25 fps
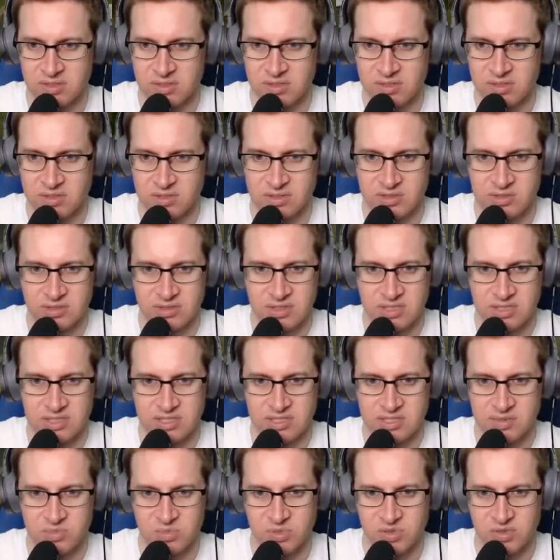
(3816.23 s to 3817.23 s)
So this
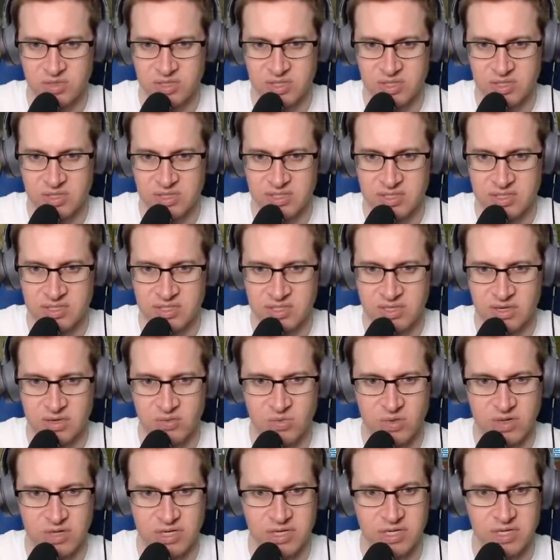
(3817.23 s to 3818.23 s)
is all
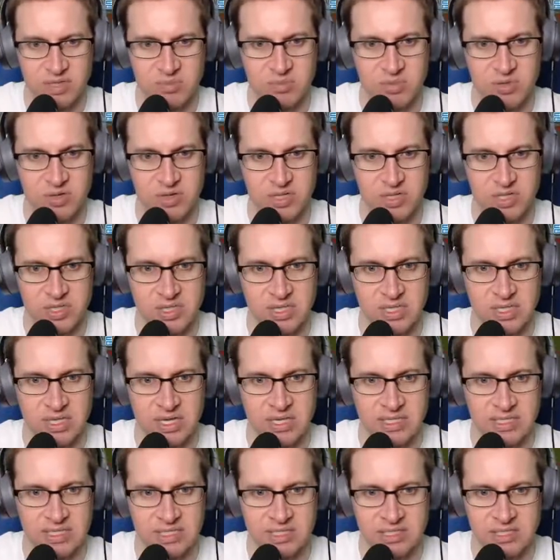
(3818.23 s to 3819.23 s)
working in pretty
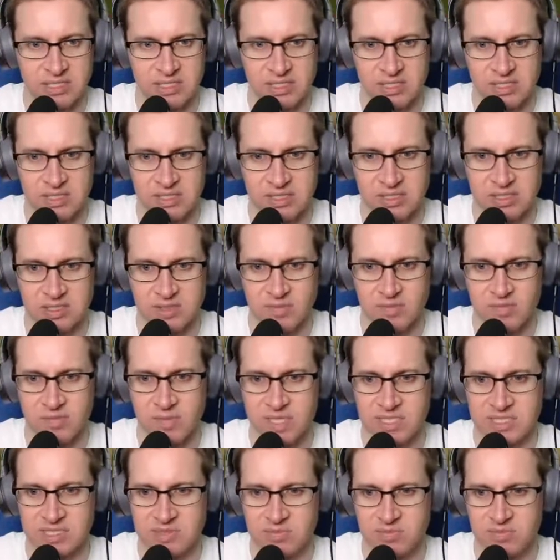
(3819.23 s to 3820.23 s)
nicely.
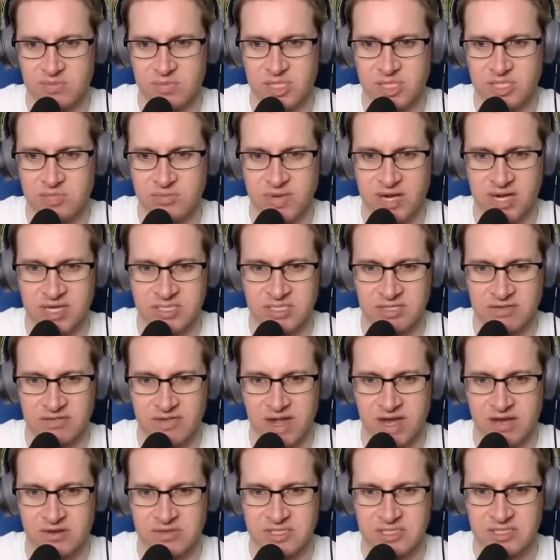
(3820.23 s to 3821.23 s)
Mishmax of
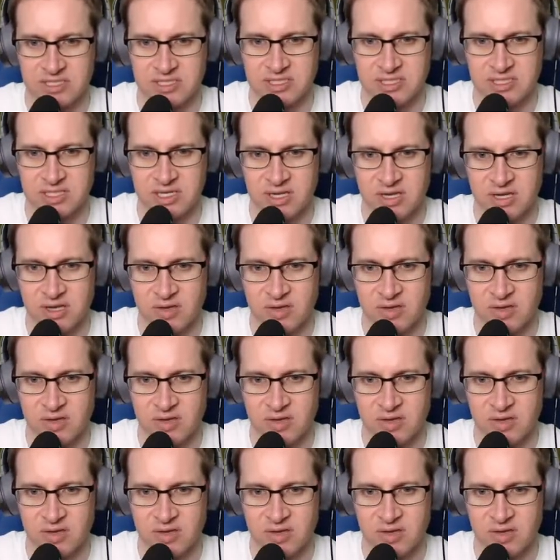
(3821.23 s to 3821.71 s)
houses.